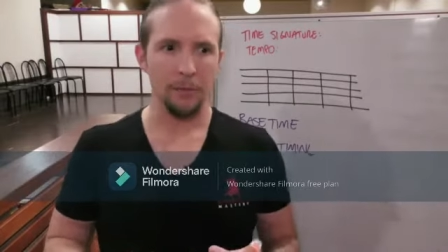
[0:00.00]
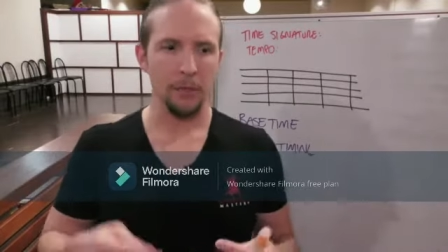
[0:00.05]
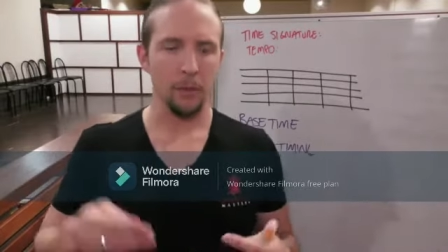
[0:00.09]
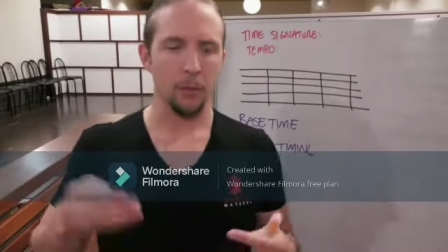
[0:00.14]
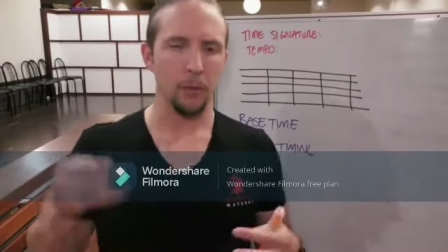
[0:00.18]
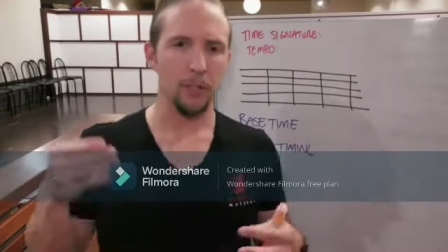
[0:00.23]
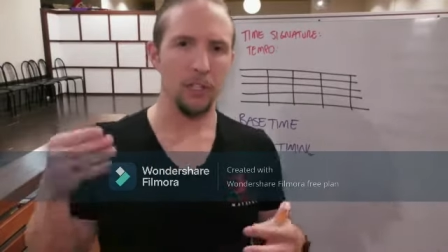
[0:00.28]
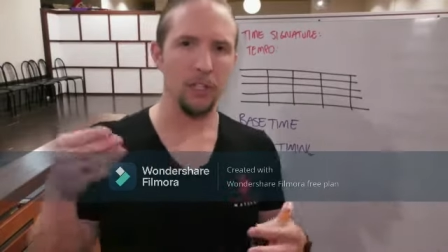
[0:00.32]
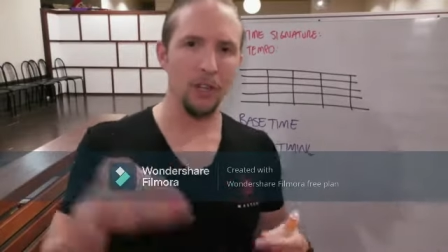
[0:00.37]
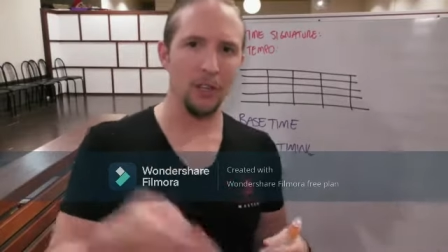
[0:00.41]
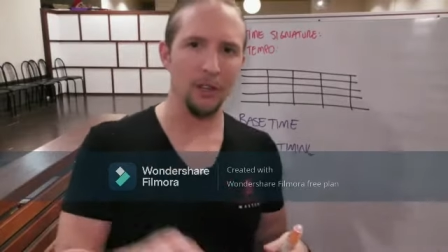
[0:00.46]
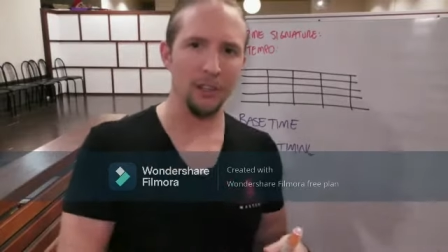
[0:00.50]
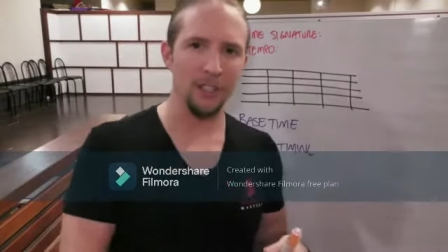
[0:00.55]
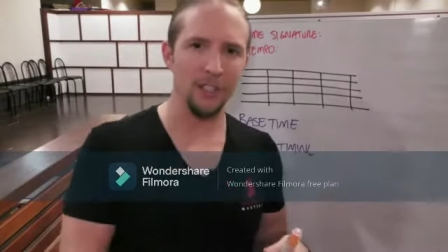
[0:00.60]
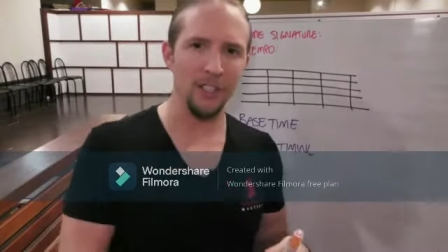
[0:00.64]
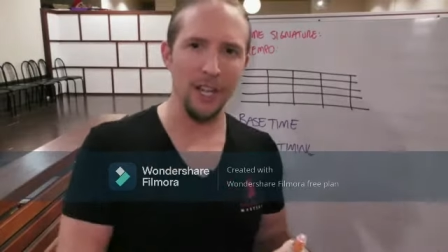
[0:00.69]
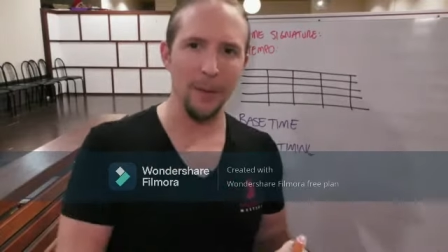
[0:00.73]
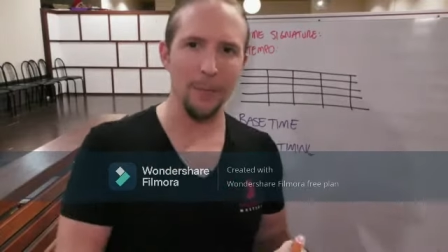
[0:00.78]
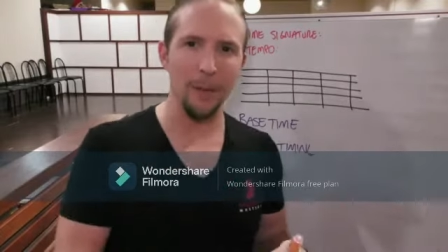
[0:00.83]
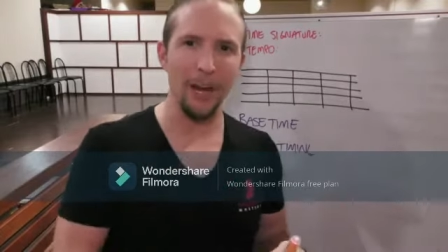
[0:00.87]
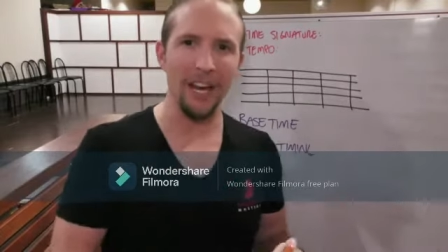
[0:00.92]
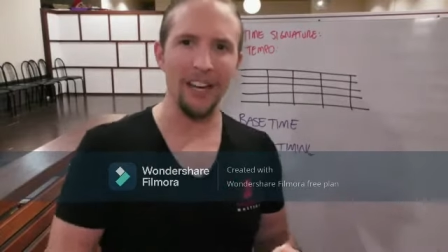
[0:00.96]
and when you go to
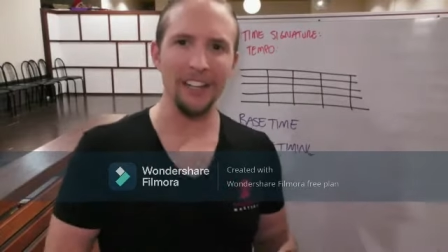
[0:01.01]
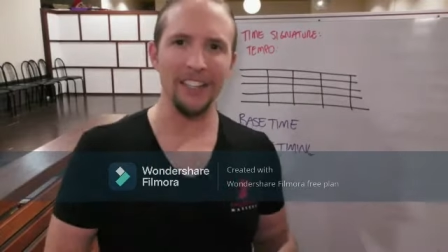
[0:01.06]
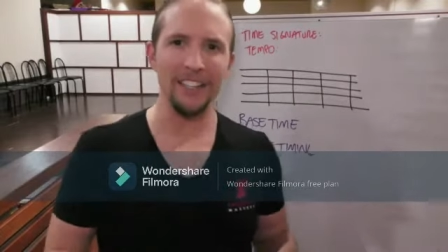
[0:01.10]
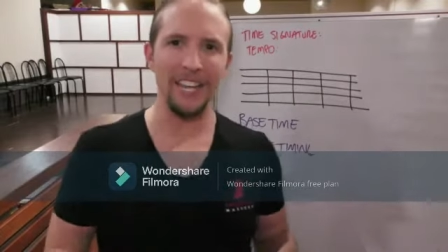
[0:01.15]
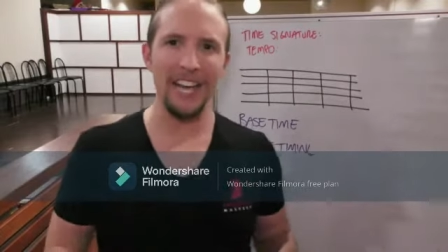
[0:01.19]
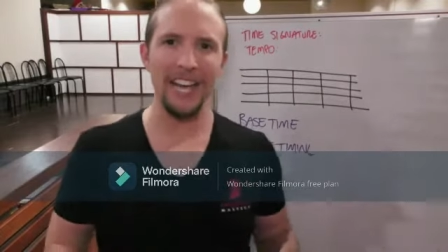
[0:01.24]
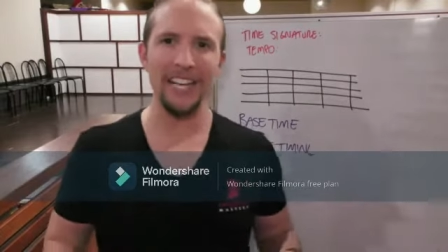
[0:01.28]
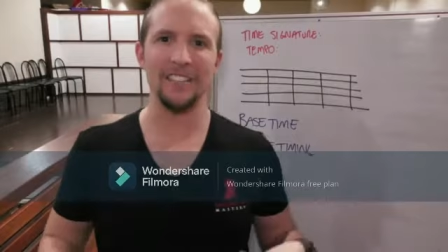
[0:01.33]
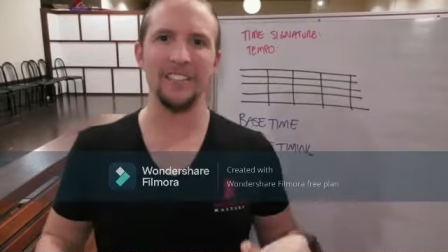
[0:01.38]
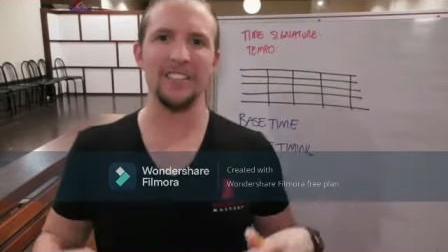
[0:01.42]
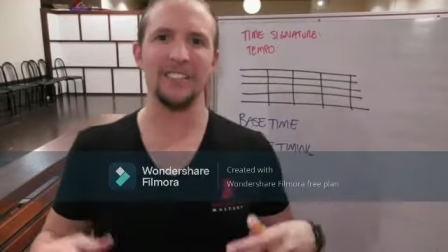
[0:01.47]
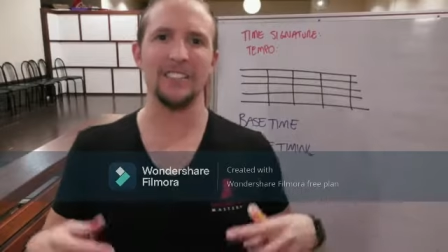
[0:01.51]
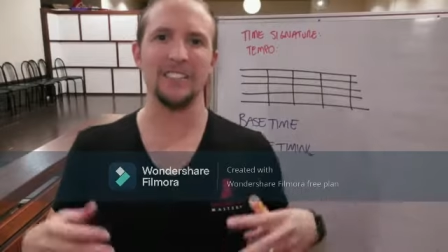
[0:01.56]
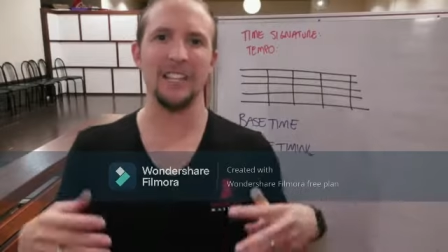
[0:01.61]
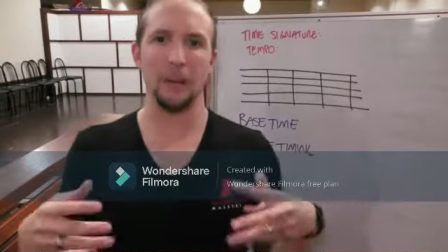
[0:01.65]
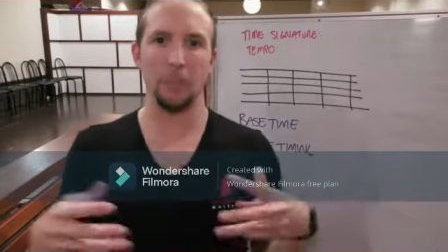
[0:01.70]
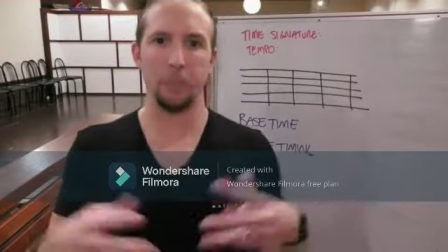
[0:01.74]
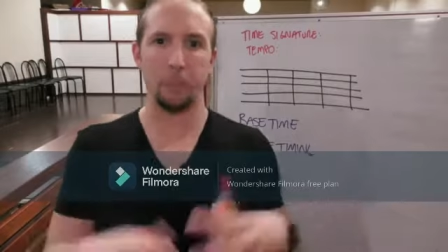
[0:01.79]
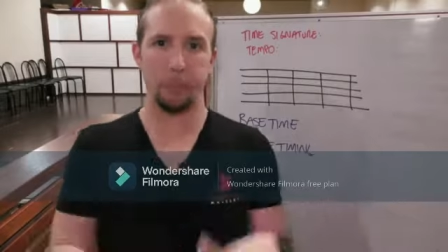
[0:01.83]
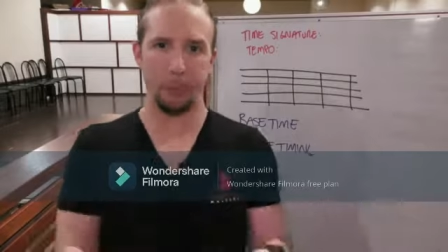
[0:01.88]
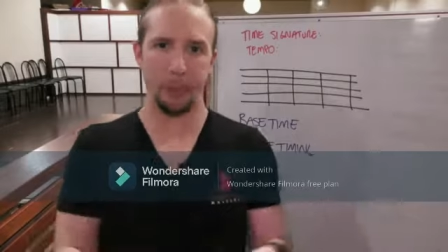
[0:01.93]
step out and dance, it's like